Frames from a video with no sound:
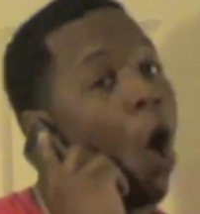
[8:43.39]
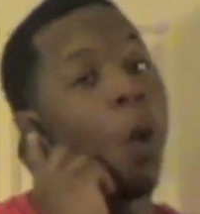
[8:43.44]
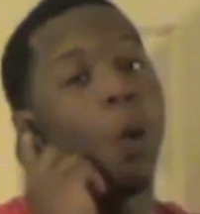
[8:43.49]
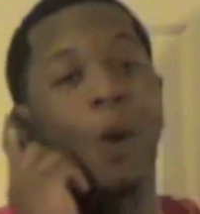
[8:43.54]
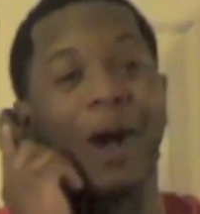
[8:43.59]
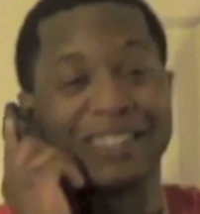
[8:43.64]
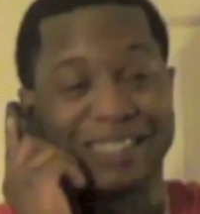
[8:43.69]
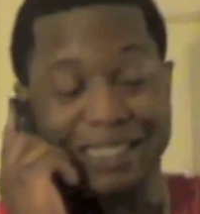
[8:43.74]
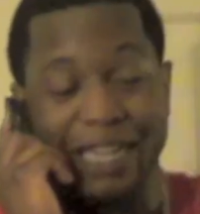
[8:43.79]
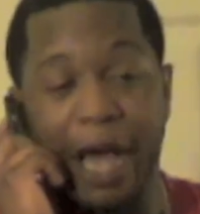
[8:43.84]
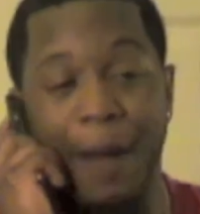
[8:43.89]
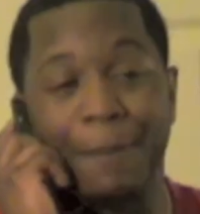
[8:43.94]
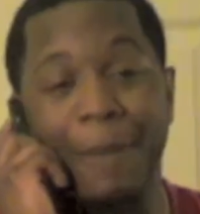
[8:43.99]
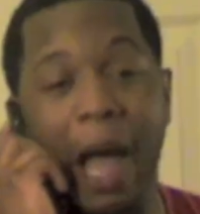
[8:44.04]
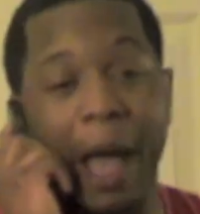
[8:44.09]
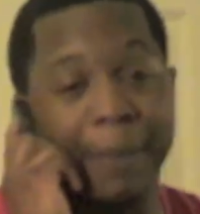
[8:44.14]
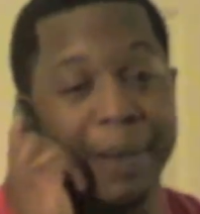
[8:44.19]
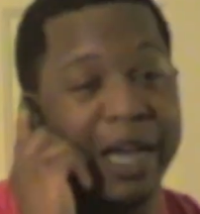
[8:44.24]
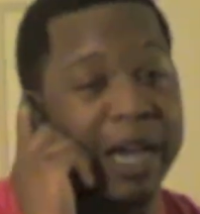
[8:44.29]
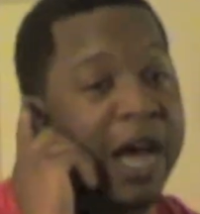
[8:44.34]
What's up,
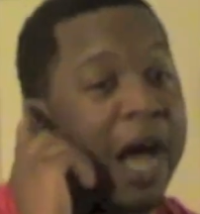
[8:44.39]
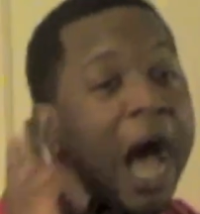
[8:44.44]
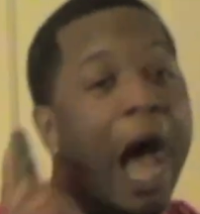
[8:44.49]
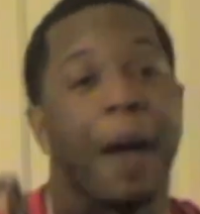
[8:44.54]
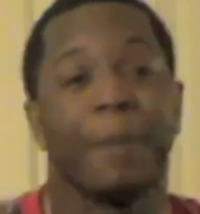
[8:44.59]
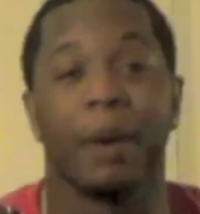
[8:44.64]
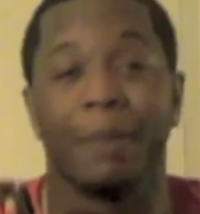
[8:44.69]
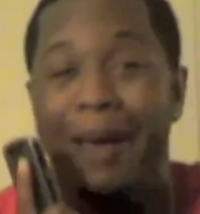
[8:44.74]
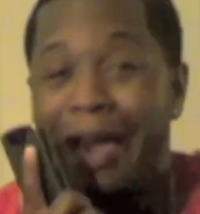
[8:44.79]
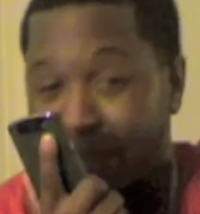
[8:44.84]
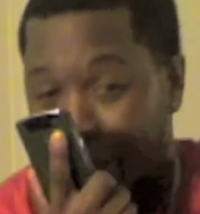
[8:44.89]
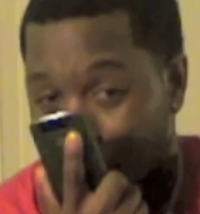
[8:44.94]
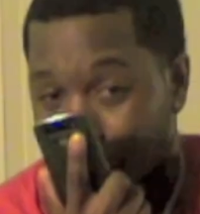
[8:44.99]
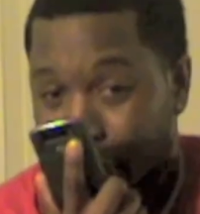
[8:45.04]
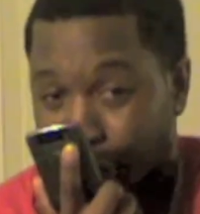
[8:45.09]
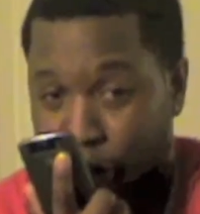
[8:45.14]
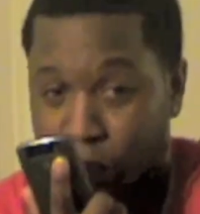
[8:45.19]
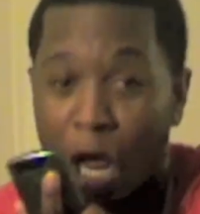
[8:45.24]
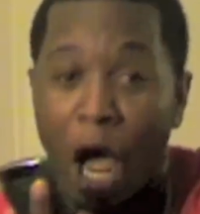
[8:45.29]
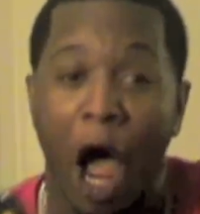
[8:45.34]
mama? I'm going to make you
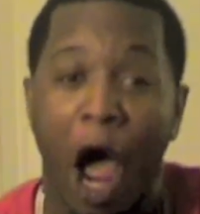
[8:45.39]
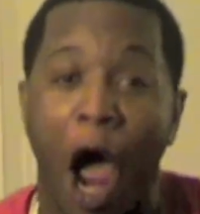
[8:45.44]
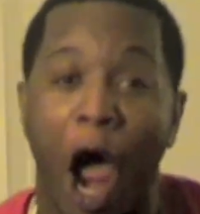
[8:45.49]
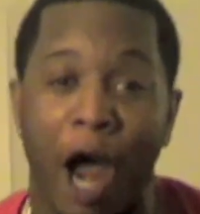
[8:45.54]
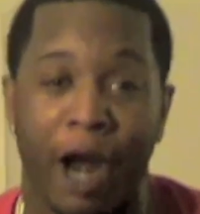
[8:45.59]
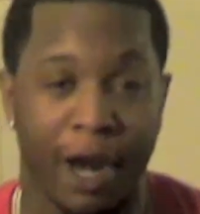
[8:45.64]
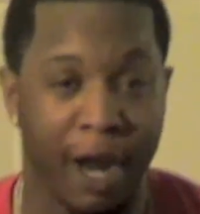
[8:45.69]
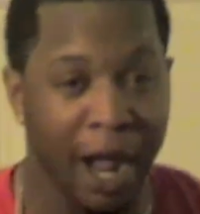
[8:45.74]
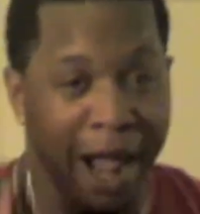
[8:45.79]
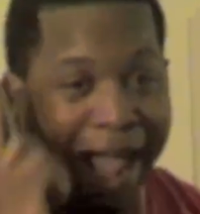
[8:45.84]
a star.